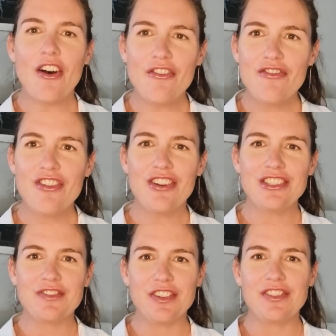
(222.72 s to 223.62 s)
Of
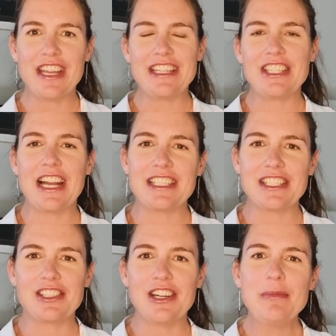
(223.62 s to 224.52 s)
those 15
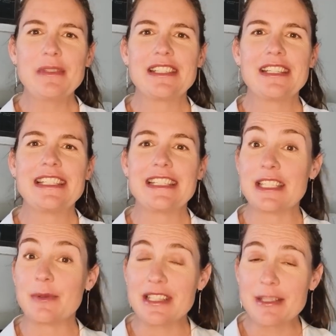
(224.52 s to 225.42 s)
charging stops,
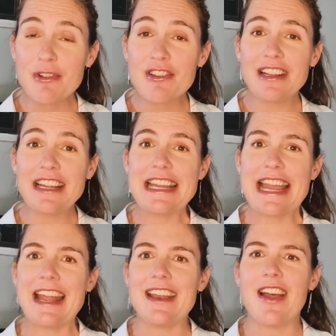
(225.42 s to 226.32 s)
6 went smoothly
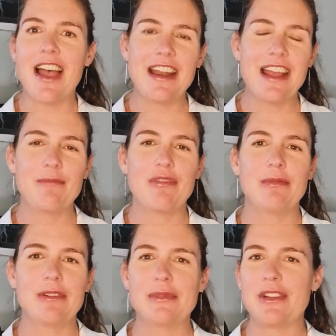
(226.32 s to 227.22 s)
and 9 had
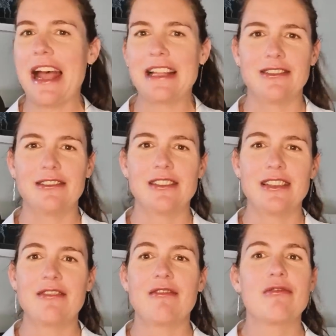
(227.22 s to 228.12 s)
problems or hassles,
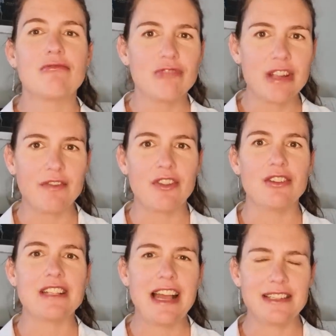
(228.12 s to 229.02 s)
and 3 of
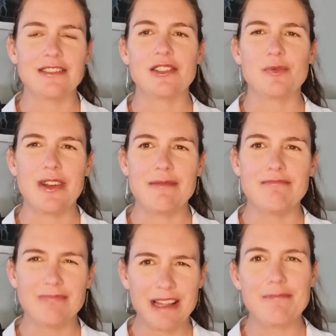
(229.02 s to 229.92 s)
those hassles were
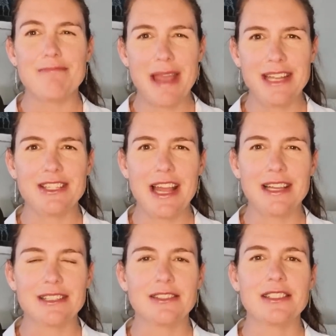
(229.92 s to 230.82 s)
like major
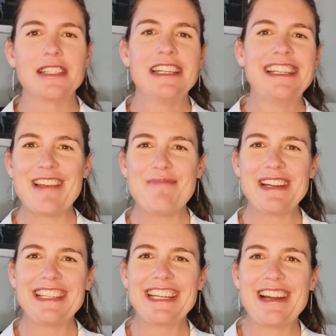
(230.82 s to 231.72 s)
hassles. I
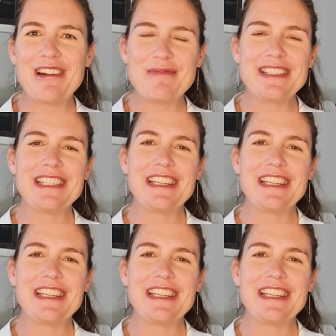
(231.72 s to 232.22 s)
picked the car up in